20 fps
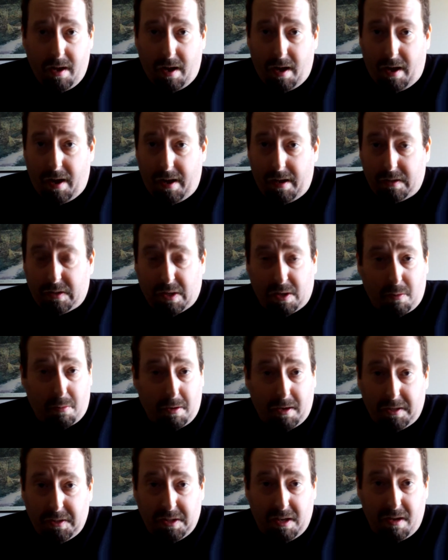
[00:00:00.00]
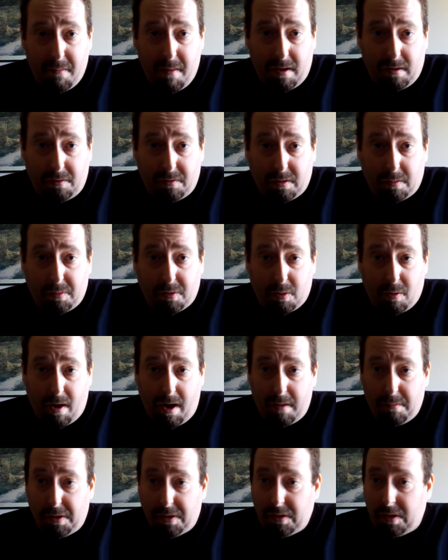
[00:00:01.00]
It's a crazy amount of
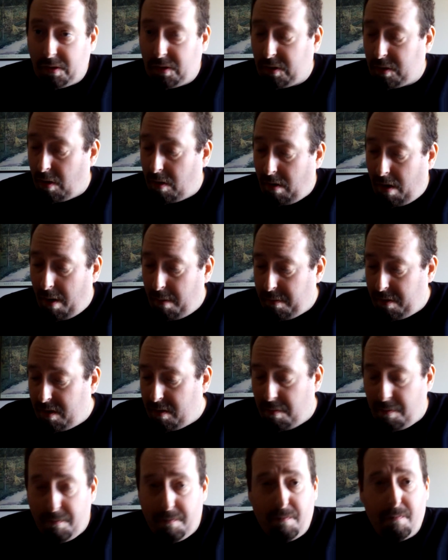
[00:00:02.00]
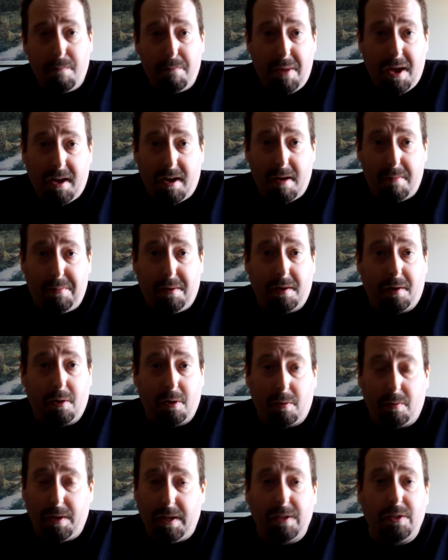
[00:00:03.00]
subscribers, so I'm going to pick up a
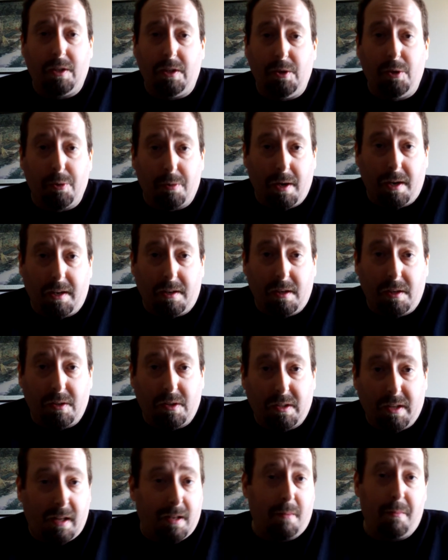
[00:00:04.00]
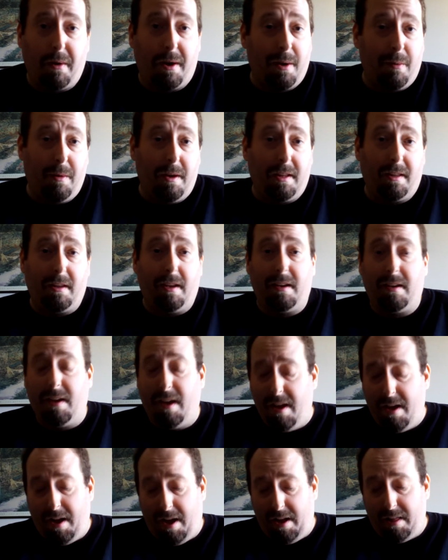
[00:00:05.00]
crazy drink to celebrate with, and
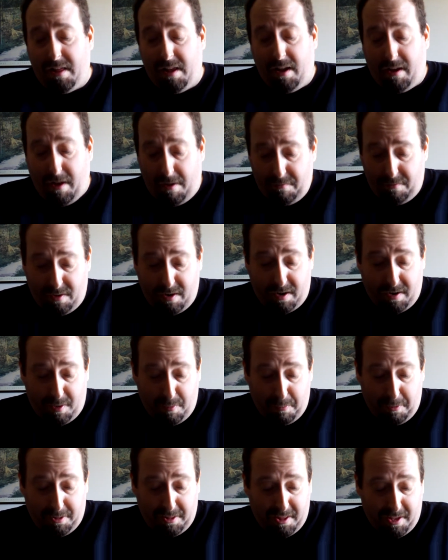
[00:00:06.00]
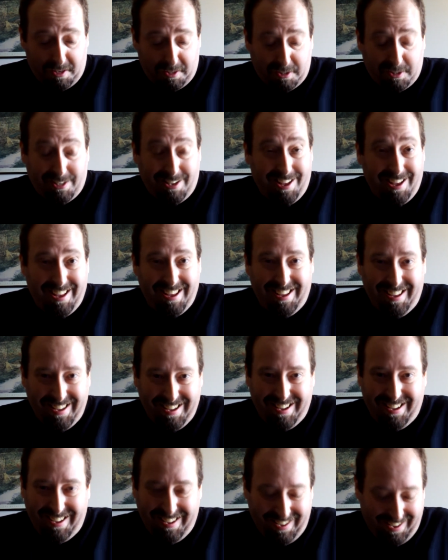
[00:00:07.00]
I think I've done it with this.
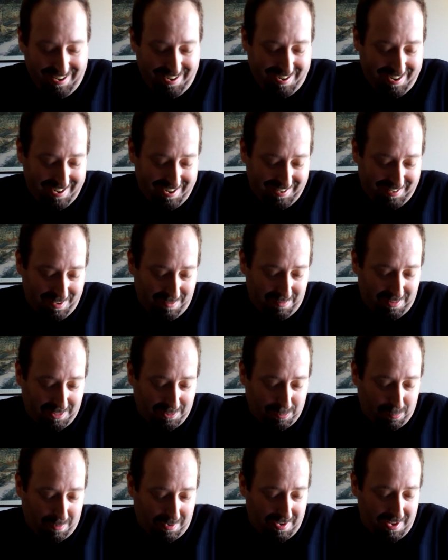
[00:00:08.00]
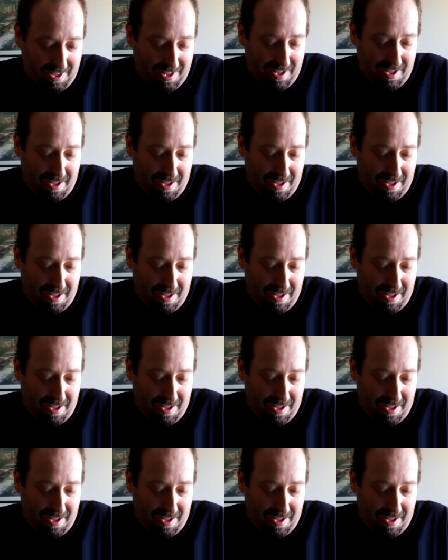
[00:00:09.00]
You're going to love this one.